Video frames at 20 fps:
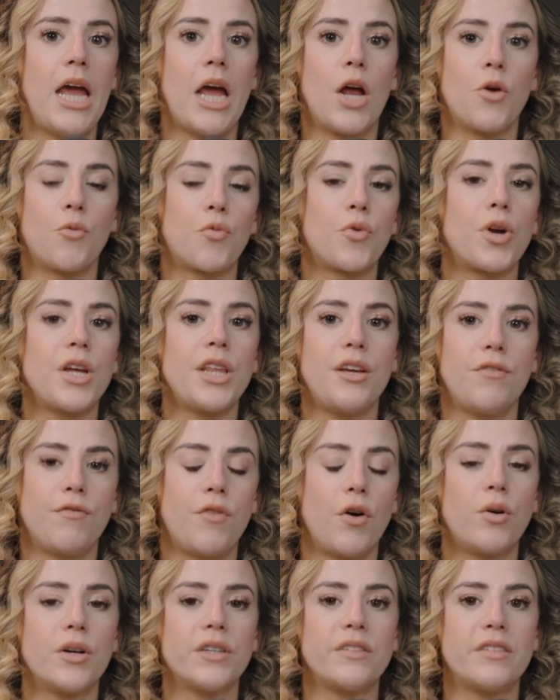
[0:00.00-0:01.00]
and really
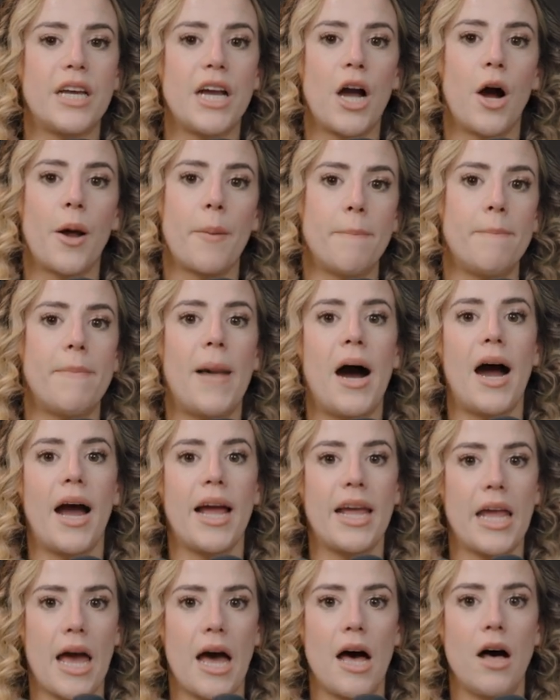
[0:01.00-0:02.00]
focusing on
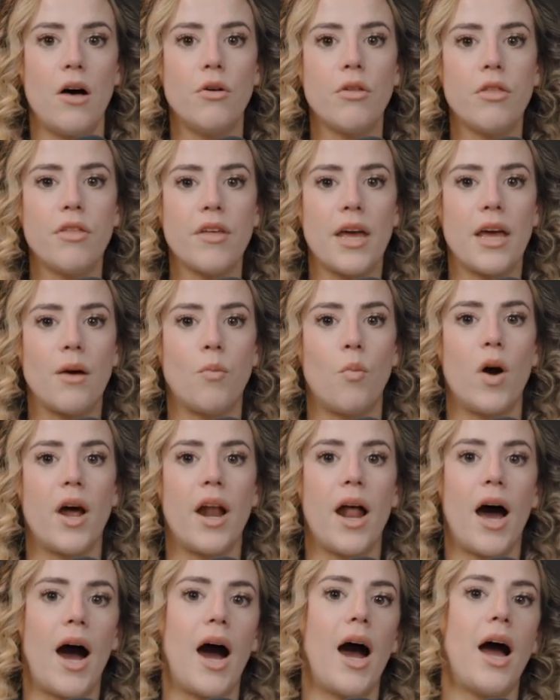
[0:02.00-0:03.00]
my health and
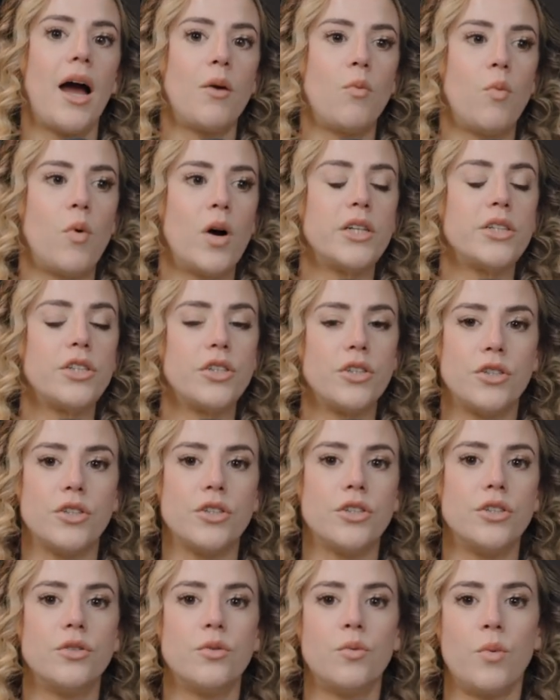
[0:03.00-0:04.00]
what I want to
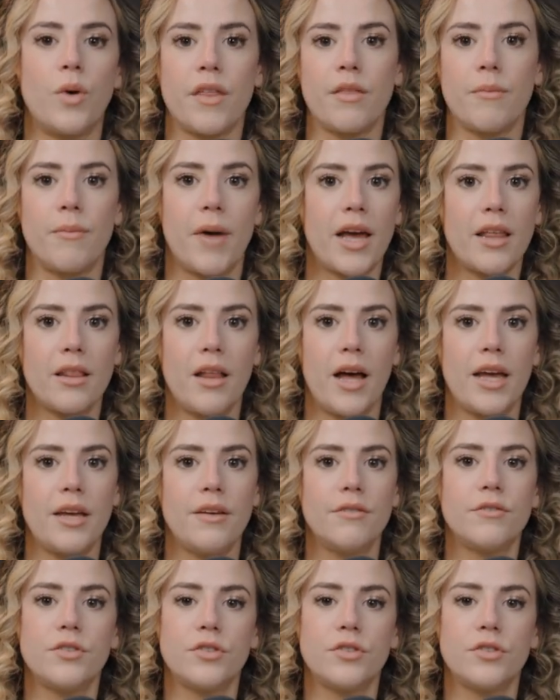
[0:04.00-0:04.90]
do with my life.